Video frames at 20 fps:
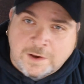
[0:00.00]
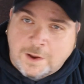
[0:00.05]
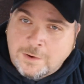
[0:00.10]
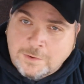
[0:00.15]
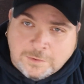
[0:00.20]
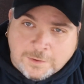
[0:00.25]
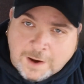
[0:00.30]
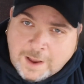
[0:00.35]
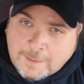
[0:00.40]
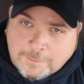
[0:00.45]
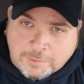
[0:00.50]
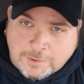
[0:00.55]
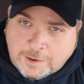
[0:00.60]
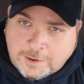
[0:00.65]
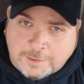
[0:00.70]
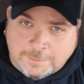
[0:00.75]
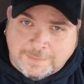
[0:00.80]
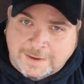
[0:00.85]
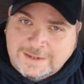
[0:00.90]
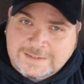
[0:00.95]
what an
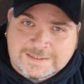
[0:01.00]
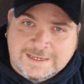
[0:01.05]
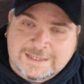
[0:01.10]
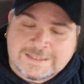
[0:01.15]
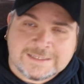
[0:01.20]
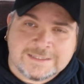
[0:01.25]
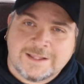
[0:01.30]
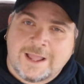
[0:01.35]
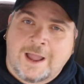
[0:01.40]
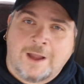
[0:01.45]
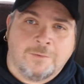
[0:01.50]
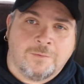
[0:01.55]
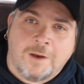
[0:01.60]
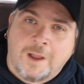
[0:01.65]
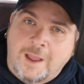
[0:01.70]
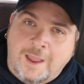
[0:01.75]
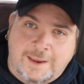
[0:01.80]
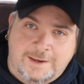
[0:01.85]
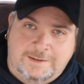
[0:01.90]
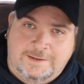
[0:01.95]
owner-operator makes, it's not
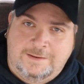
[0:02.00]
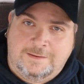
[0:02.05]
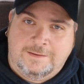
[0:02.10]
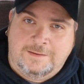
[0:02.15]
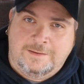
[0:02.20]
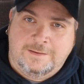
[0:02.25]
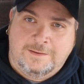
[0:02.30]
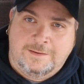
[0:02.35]
right.